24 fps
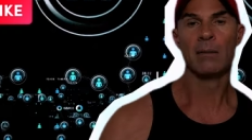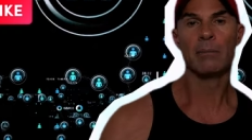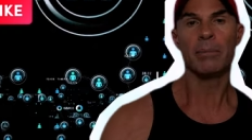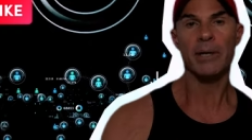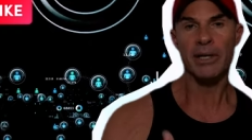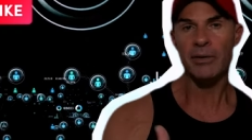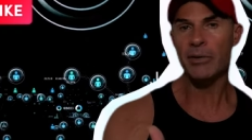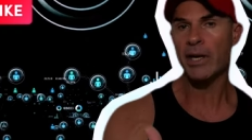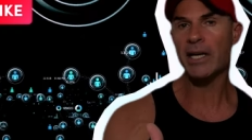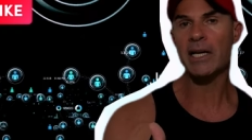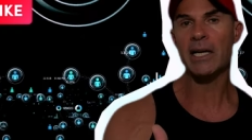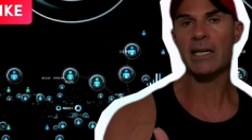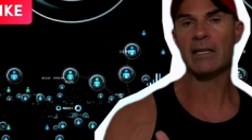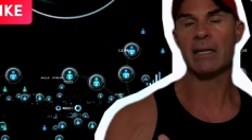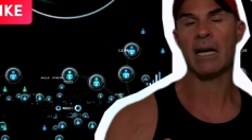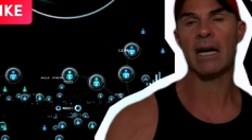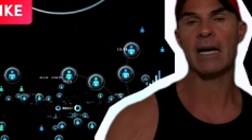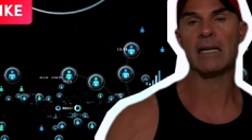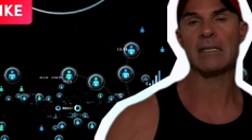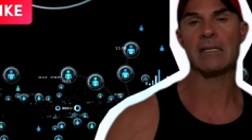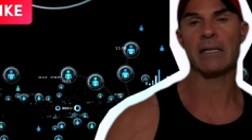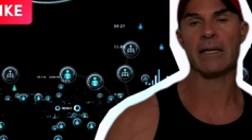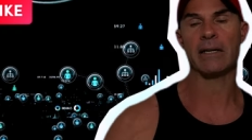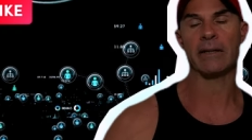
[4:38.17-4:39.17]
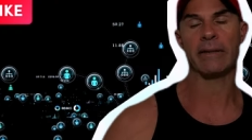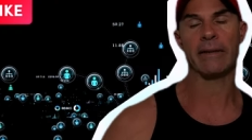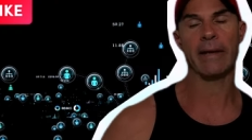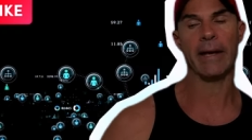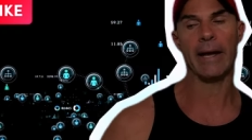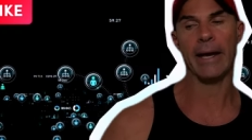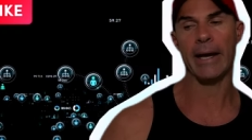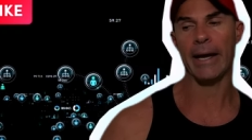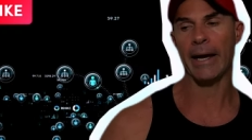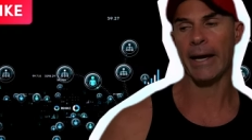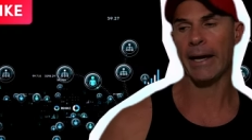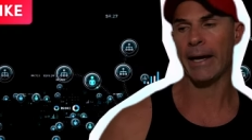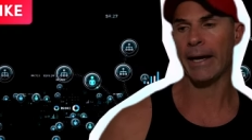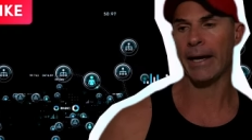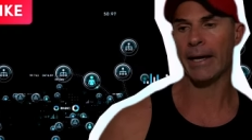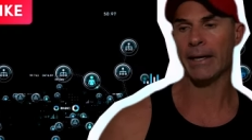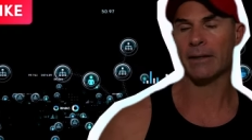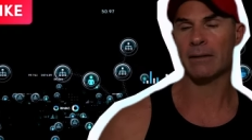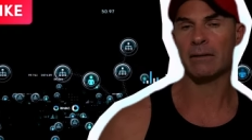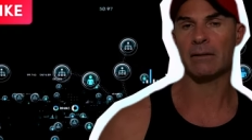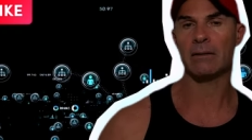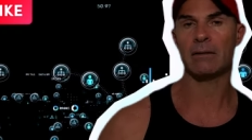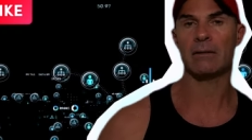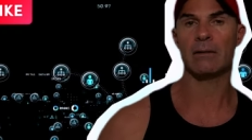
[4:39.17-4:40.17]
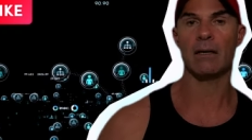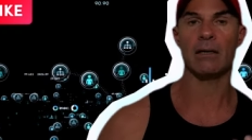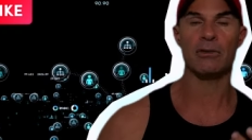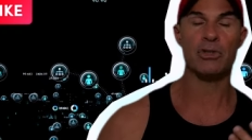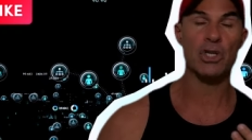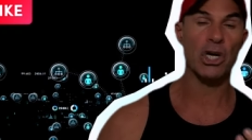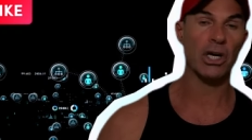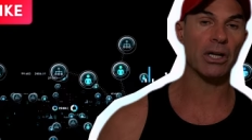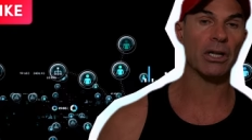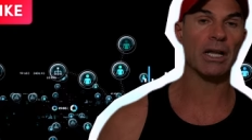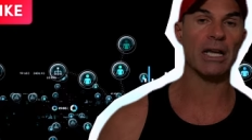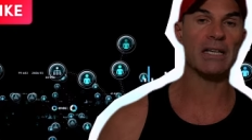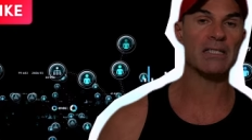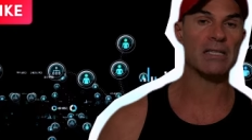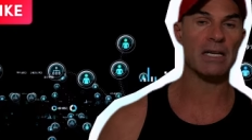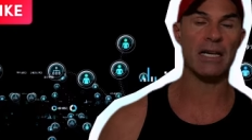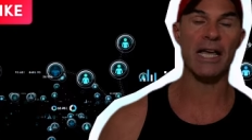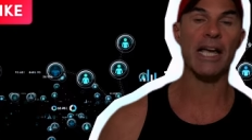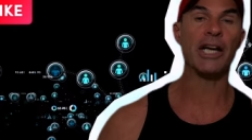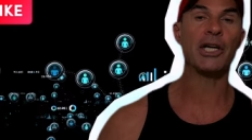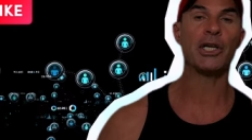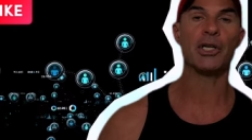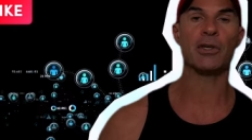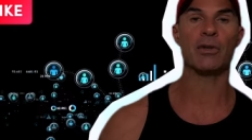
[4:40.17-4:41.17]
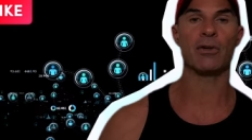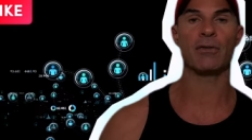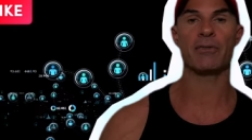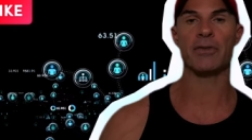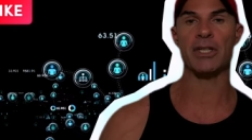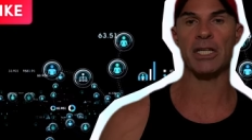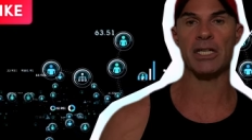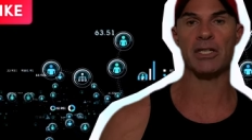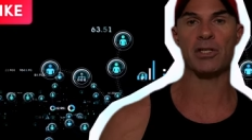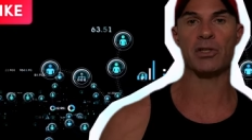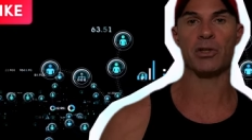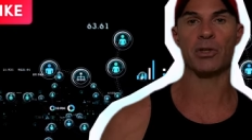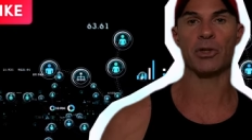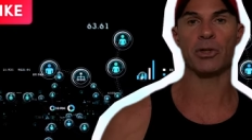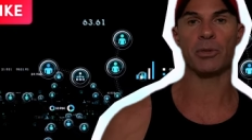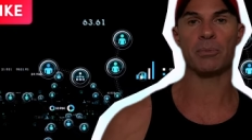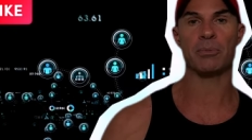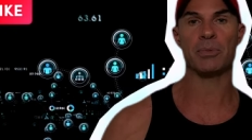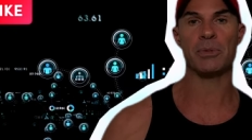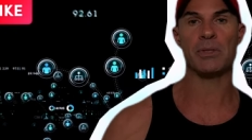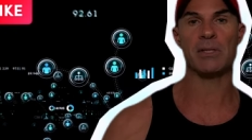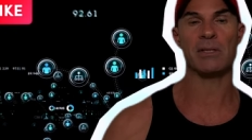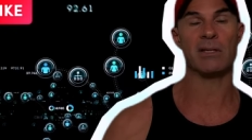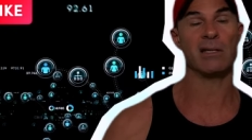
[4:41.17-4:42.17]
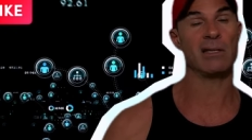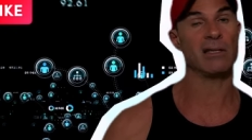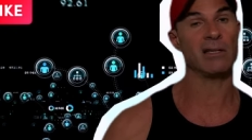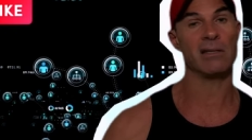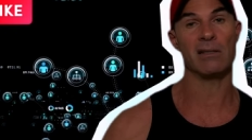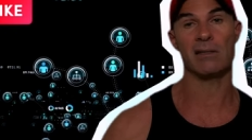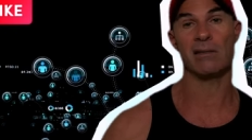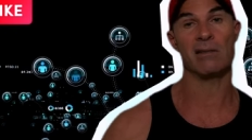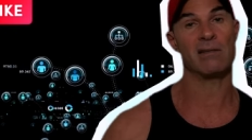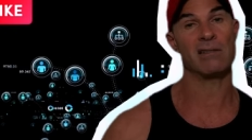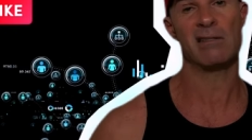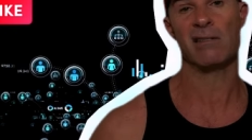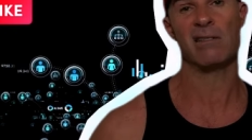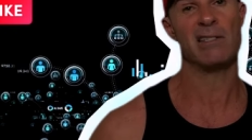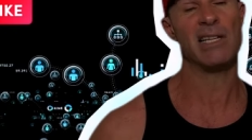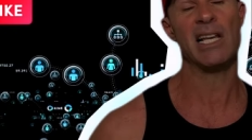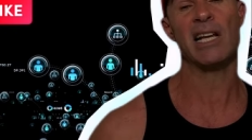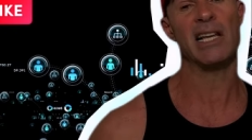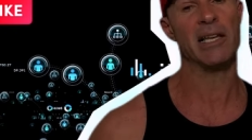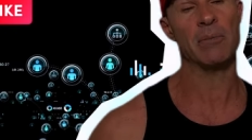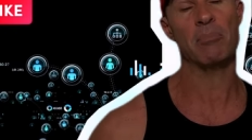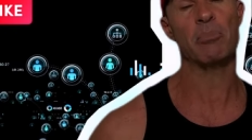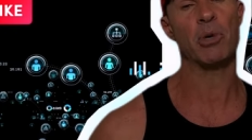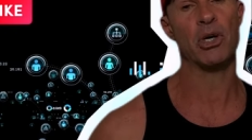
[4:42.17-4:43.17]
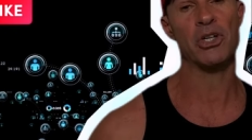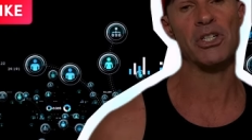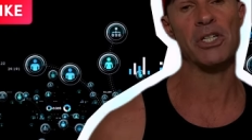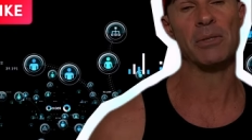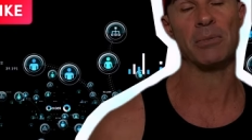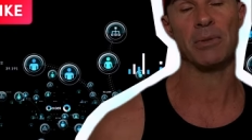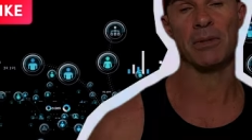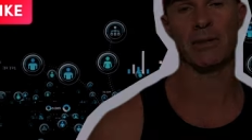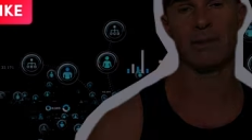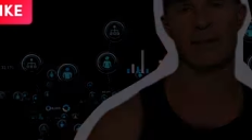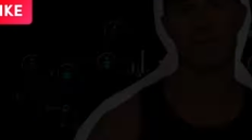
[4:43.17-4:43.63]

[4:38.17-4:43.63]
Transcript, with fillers: but recognizing that total isolation of these groups is nearly impossible.